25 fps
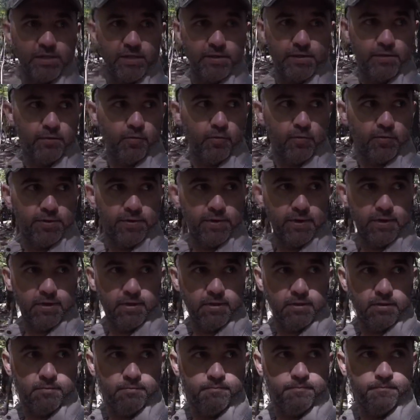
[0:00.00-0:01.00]
north
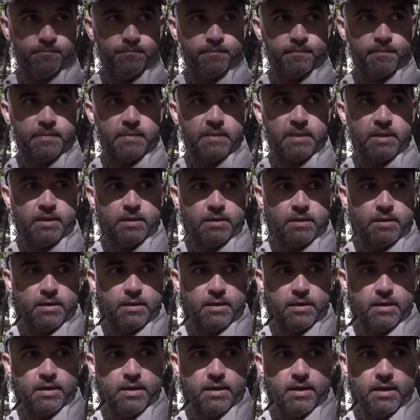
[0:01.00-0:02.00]
again,
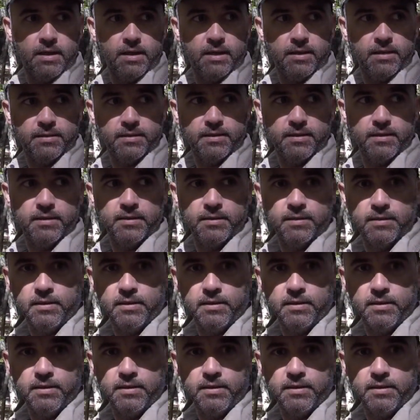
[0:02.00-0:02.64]
and then